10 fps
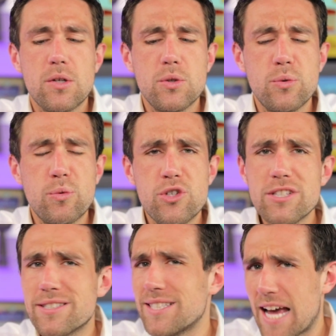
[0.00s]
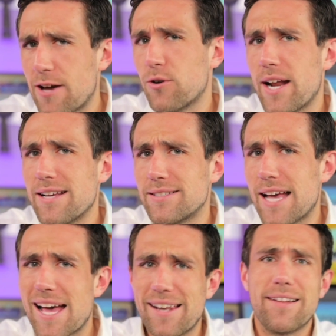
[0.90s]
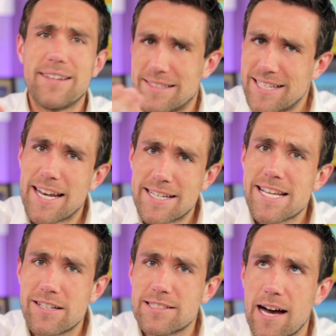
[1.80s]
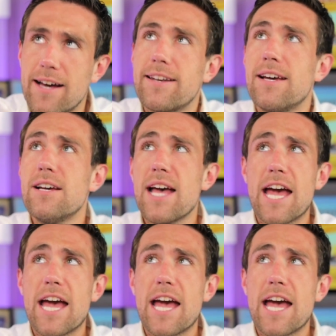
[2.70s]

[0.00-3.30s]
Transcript: who just Saturday said, let's get a deal done,